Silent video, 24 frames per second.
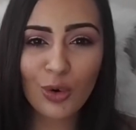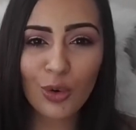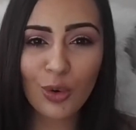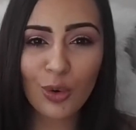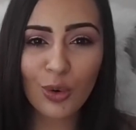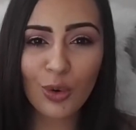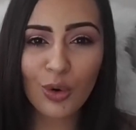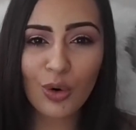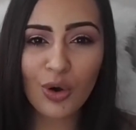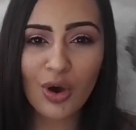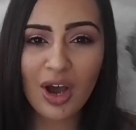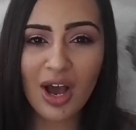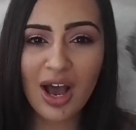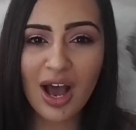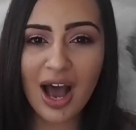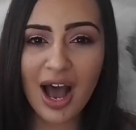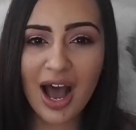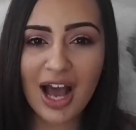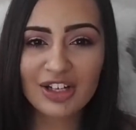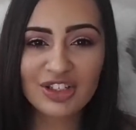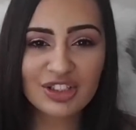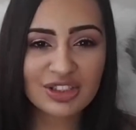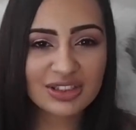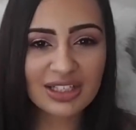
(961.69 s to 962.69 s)
or
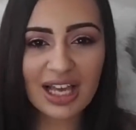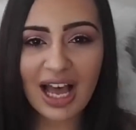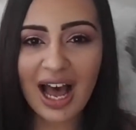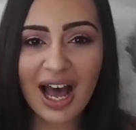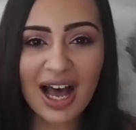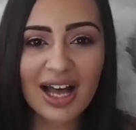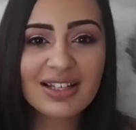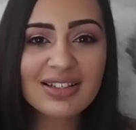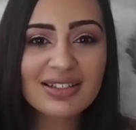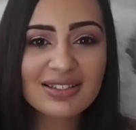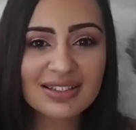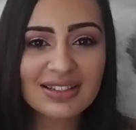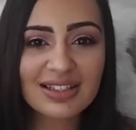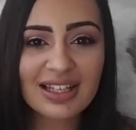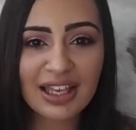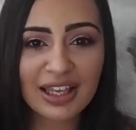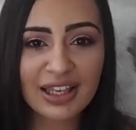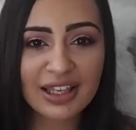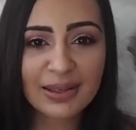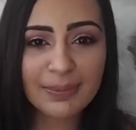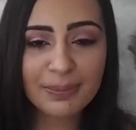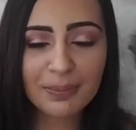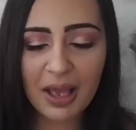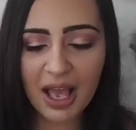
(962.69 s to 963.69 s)
I just can't
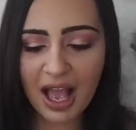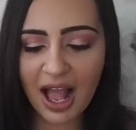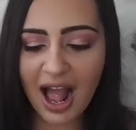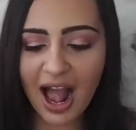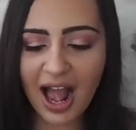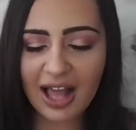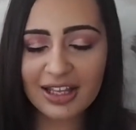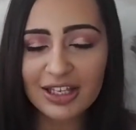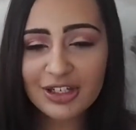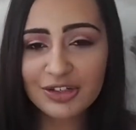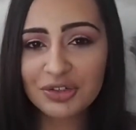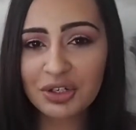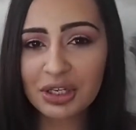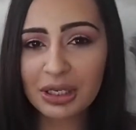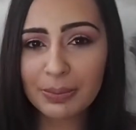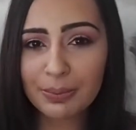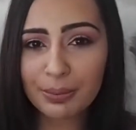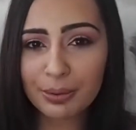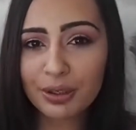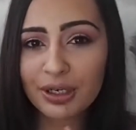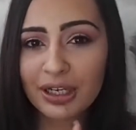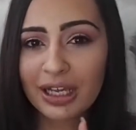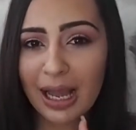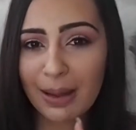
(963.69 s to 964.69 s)
sleep, I literally
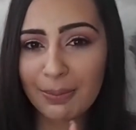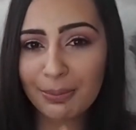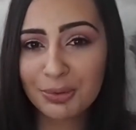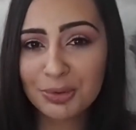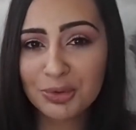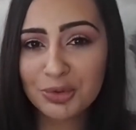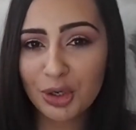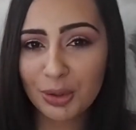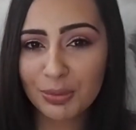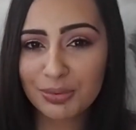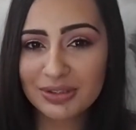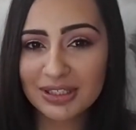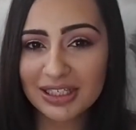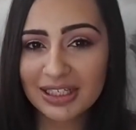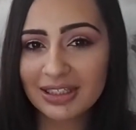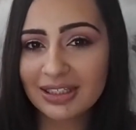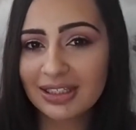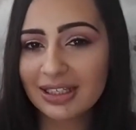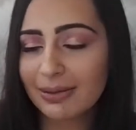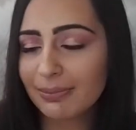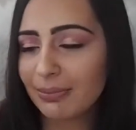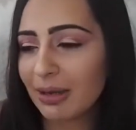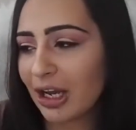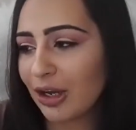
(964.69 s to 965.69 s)
put a couple of drops
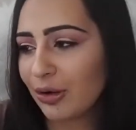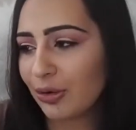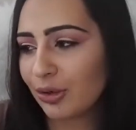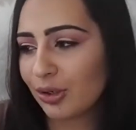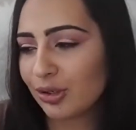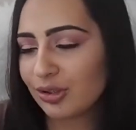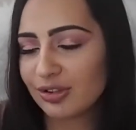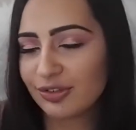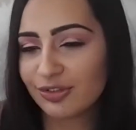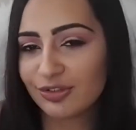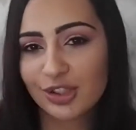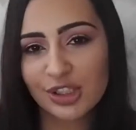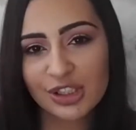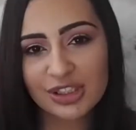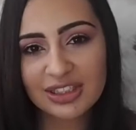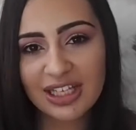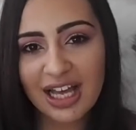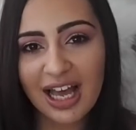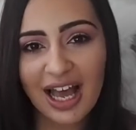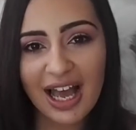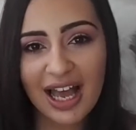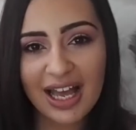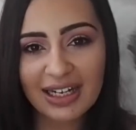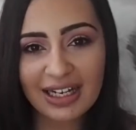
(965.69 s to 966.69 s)
in my oil
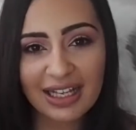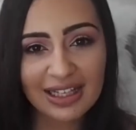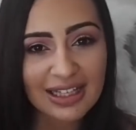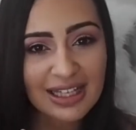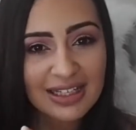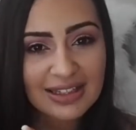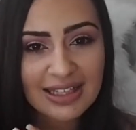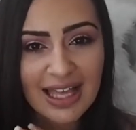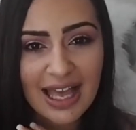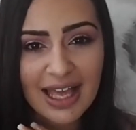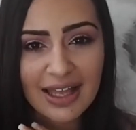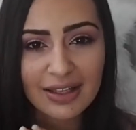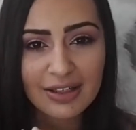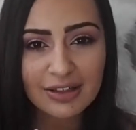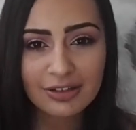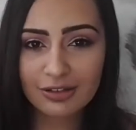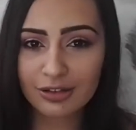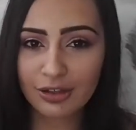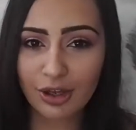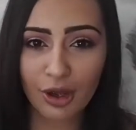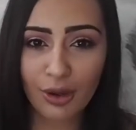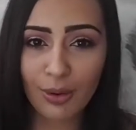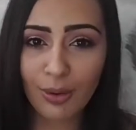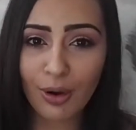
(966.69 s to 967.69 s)
diffuser and I let that
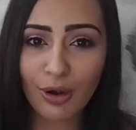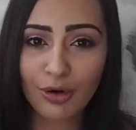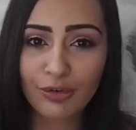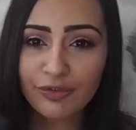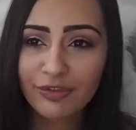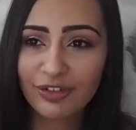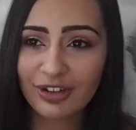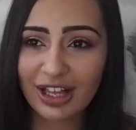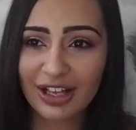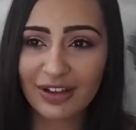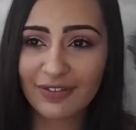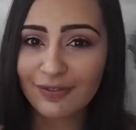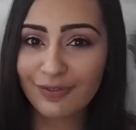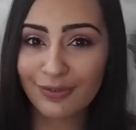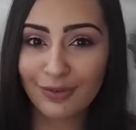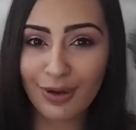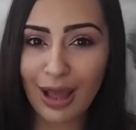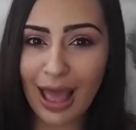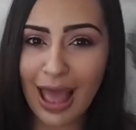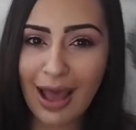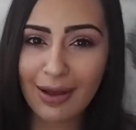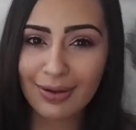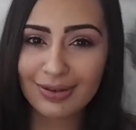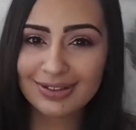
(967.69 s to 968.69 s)
go on for like
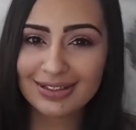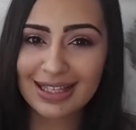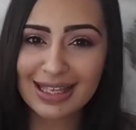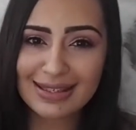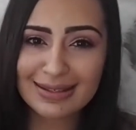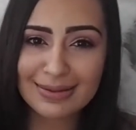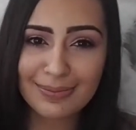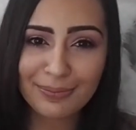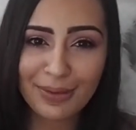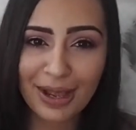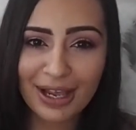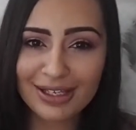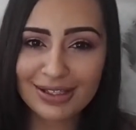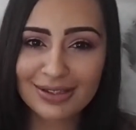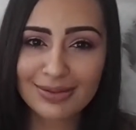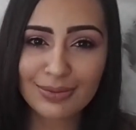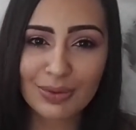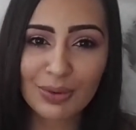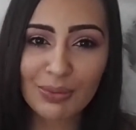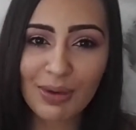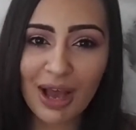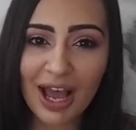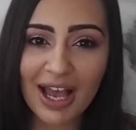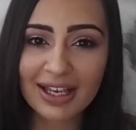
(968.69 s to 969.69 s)
4 hours. That's the
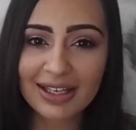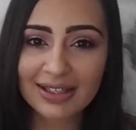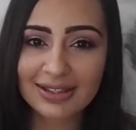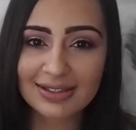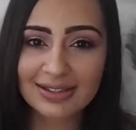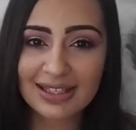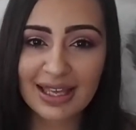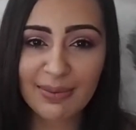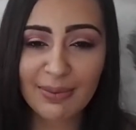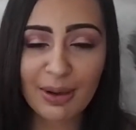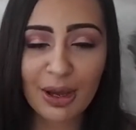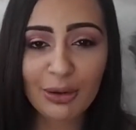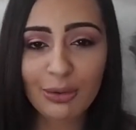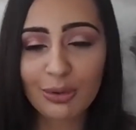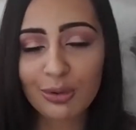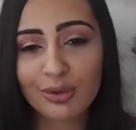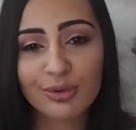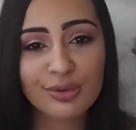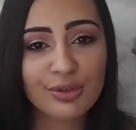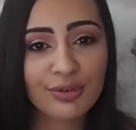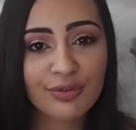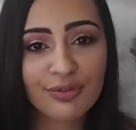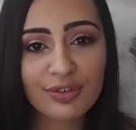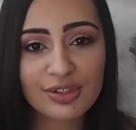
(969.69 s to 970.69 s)
maximum I can set my
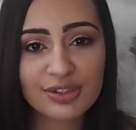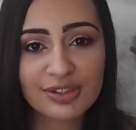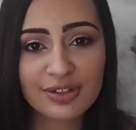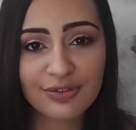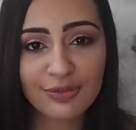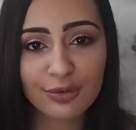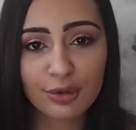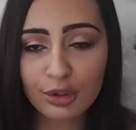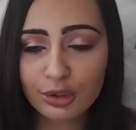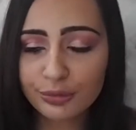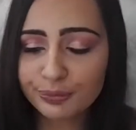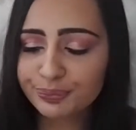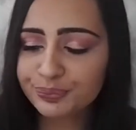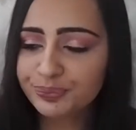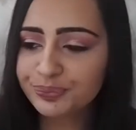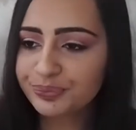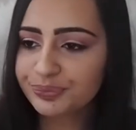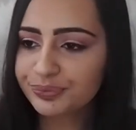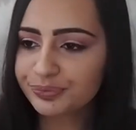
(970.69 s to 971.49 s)
oil diffuser for.